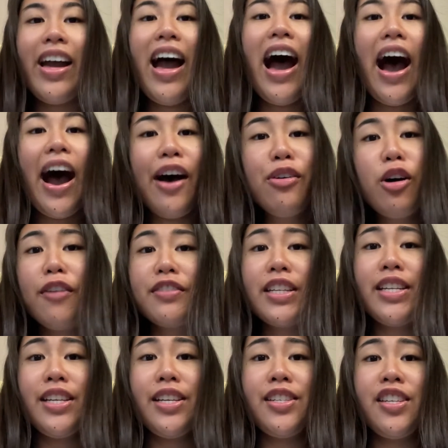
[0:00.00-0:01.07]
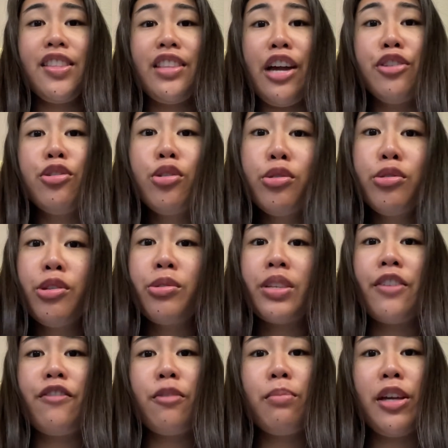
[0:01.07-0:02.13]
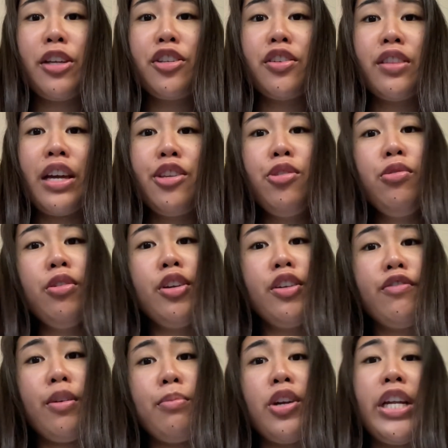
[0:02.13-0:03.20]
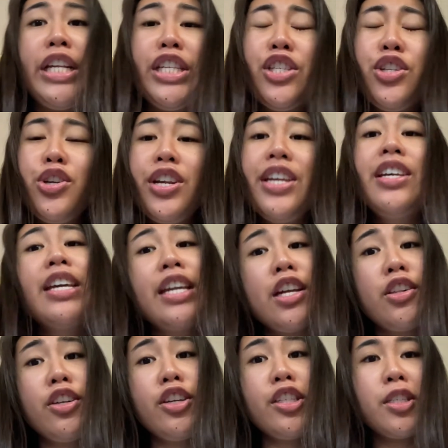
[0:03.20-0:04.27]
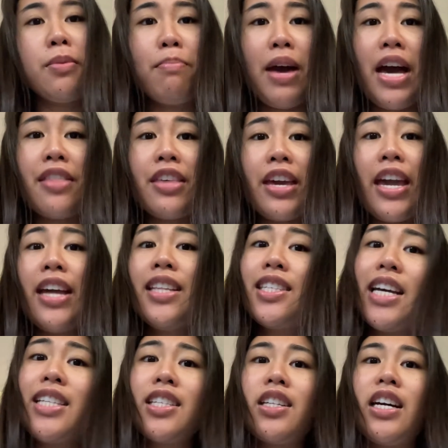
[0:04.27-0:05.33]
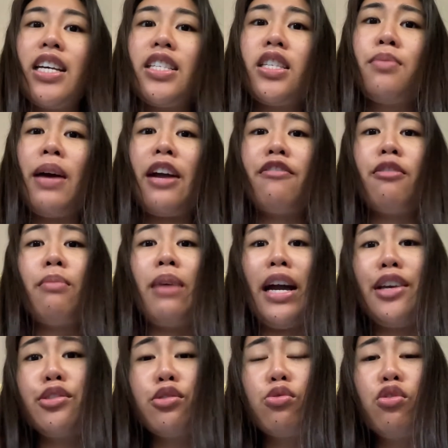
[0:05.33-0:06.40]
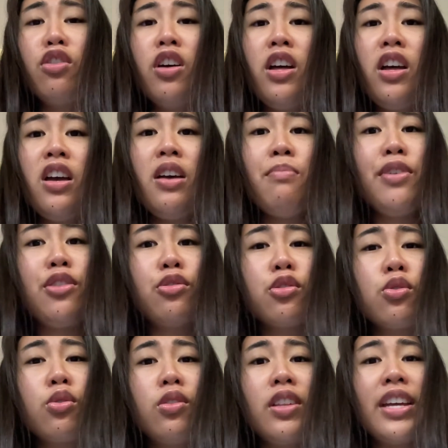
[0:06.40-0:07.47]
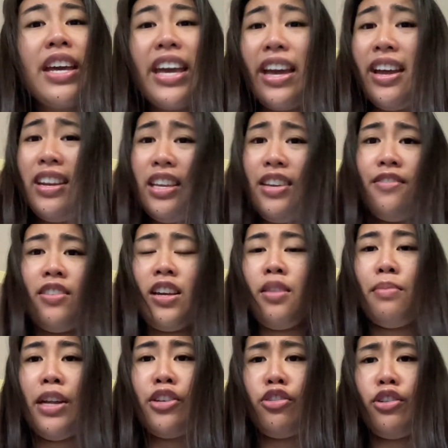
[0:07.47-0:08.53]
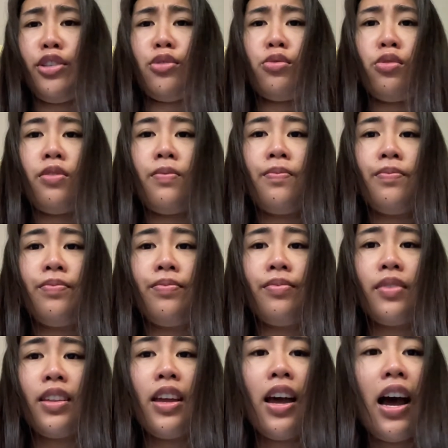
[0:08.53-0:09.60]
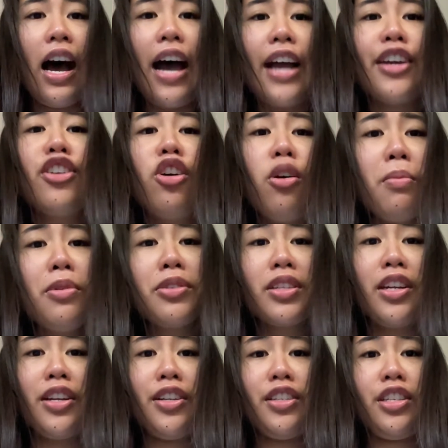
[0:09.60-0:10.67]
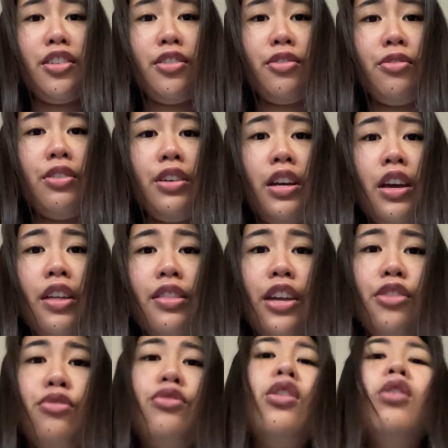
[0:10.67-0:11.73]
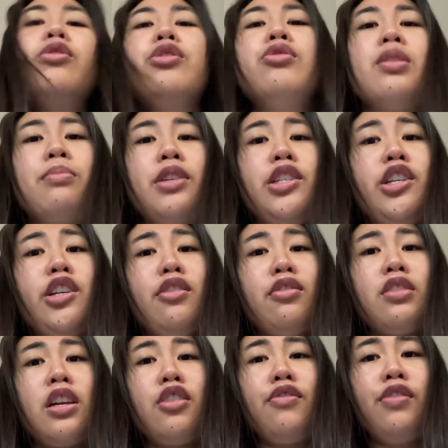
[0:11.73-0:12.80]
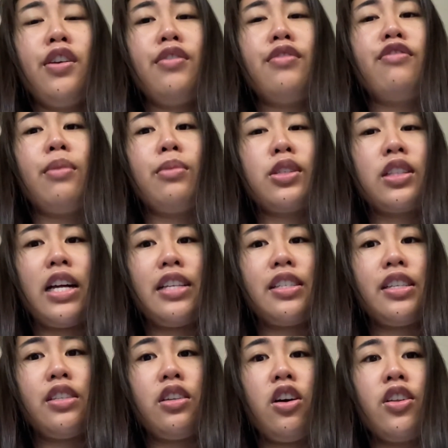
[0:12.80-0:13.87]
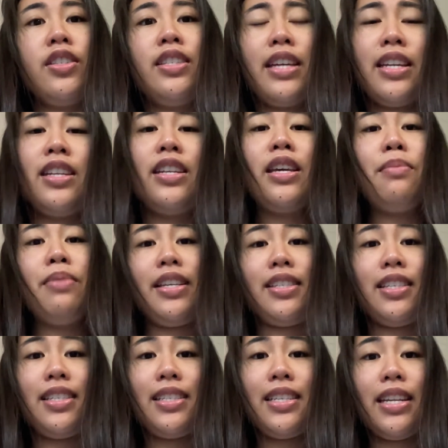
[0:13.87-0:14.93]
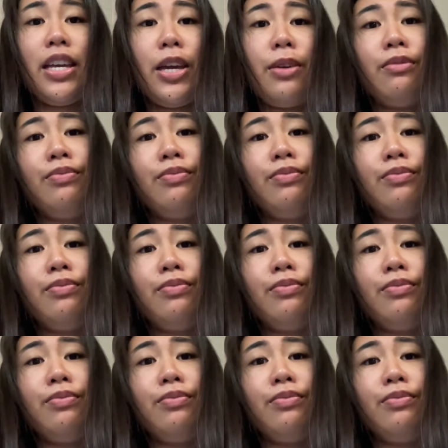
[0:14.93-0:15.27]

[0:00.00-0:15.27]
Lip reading: How often is it that you use information that you learned from your history, English, math, and science classes back from high school, middle school, and even elementary school? I can almost guarantee you that you don't use the materials that you learned from those classes on a day-to-day basis today.